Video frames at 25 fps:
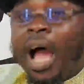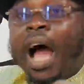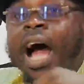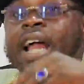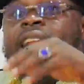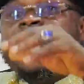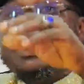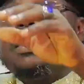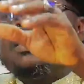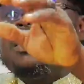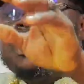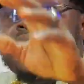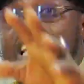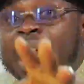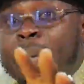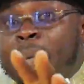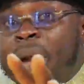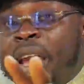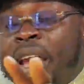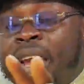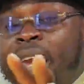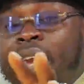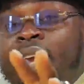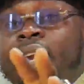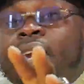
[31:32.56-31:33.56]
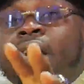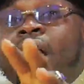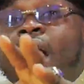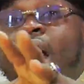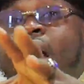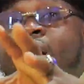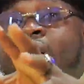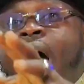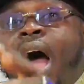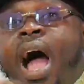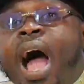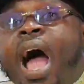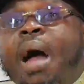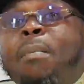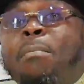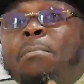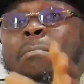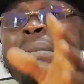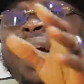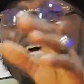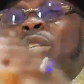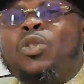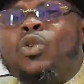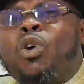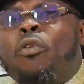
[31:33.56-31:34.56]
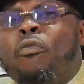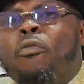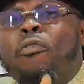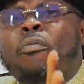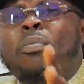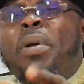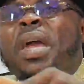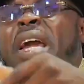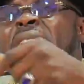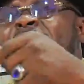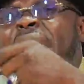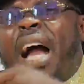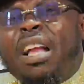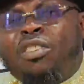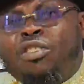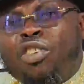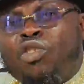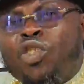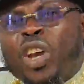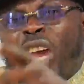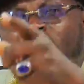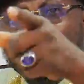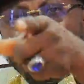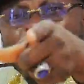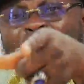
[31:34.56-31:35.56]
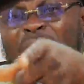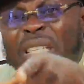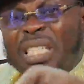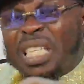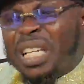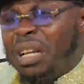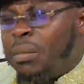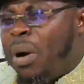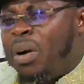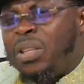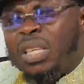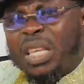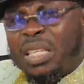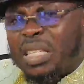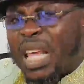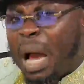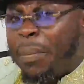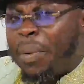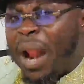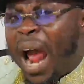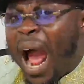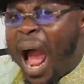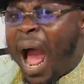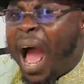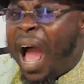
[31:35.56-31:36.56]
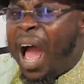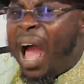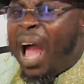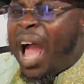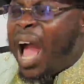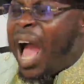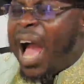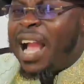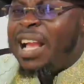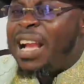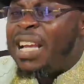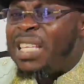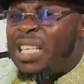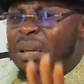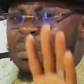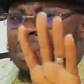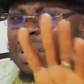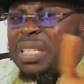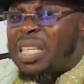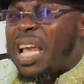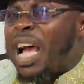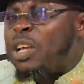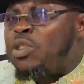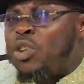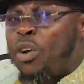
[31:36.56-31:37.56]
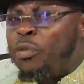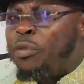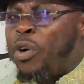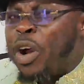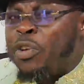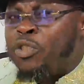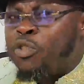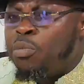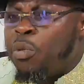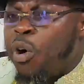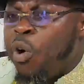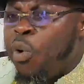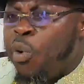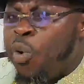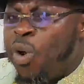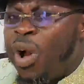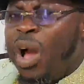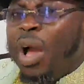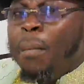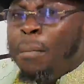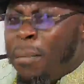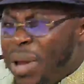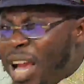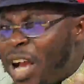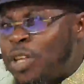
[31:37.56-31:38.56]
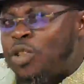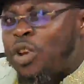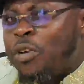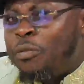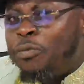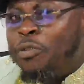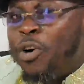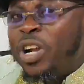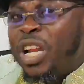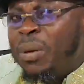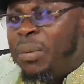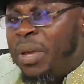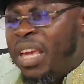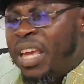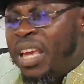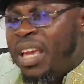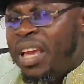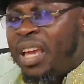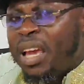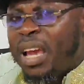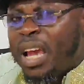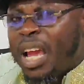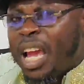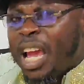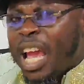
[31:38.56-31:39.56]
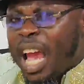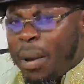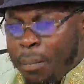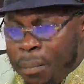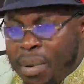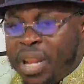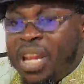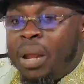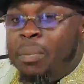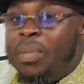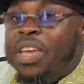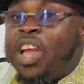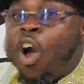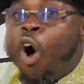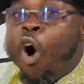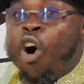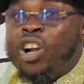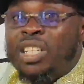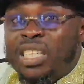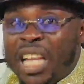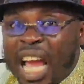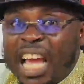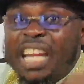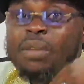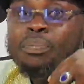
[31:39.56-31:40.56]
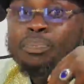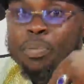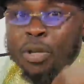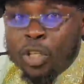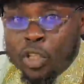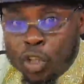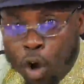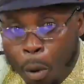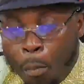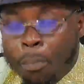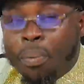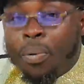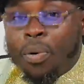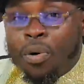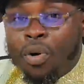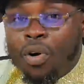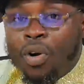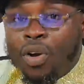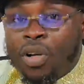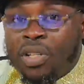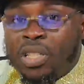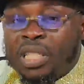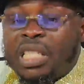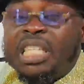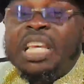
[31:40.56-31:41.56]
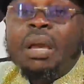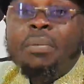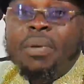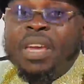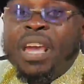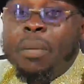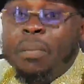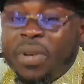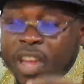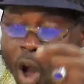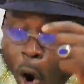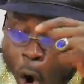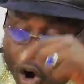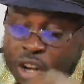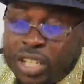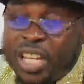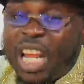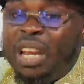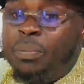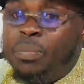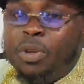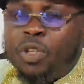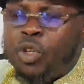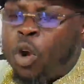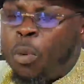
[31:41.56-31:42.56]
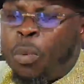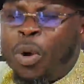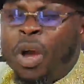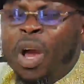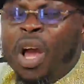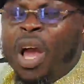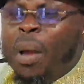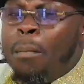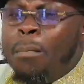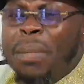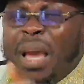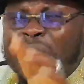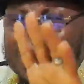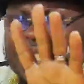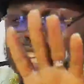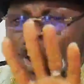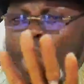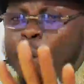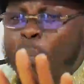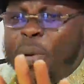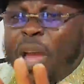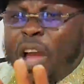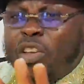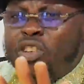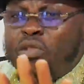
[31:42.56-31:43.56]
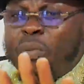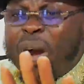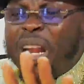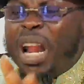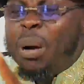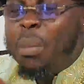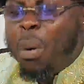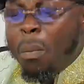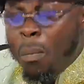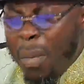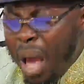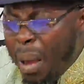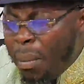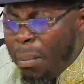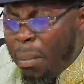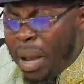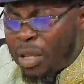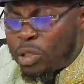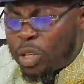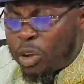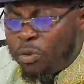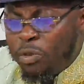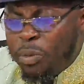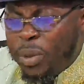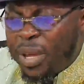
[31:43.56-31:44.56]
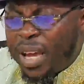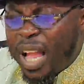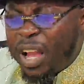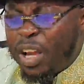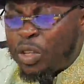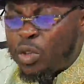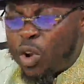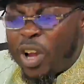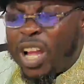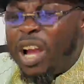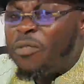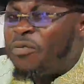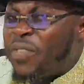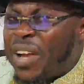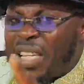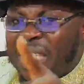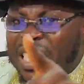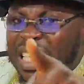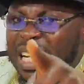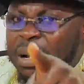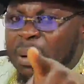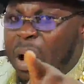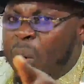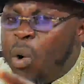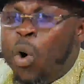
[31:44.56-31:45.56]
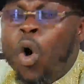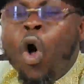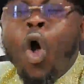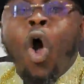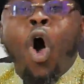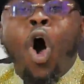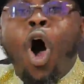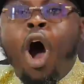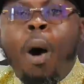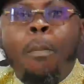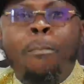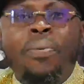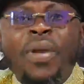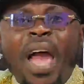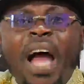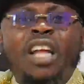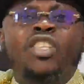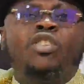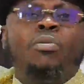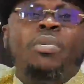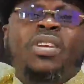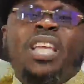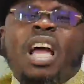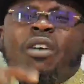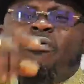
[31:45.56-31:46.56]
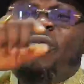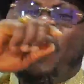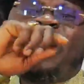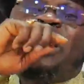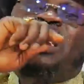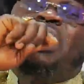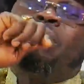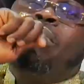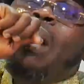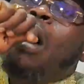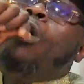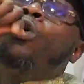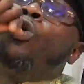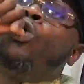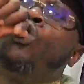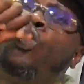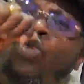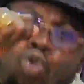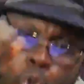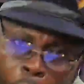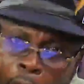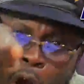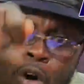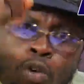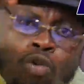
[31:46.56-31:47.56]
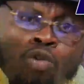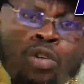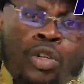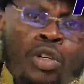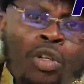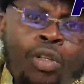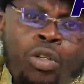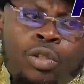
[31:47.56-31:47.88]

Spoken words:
And a tiame, and mass of being conscious or fast and a mazista bra, and yes, a messas of where you mo, me a soft phony be, made me ordained bishop. Tiemi me ordained bishop. Me se obi adwuma na mo men maso fu mi kan so ye fast na ma o. Obi antimi ye fast na ma o. Tong.